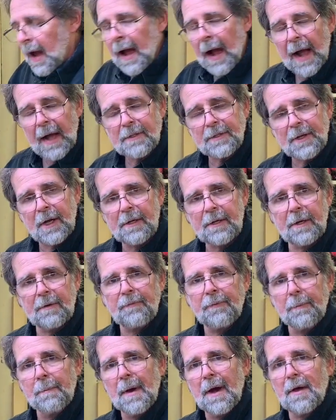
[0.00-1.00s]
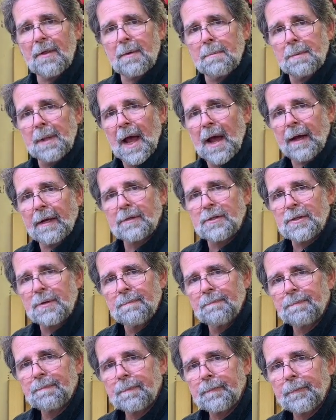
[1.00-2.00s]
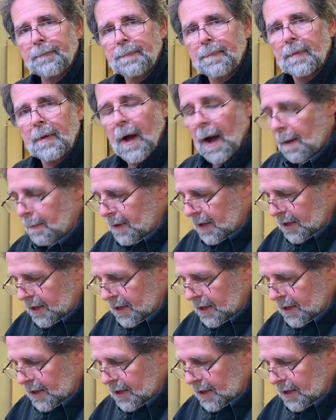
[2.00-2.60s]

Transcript: As I did for my other blanks, I'm going to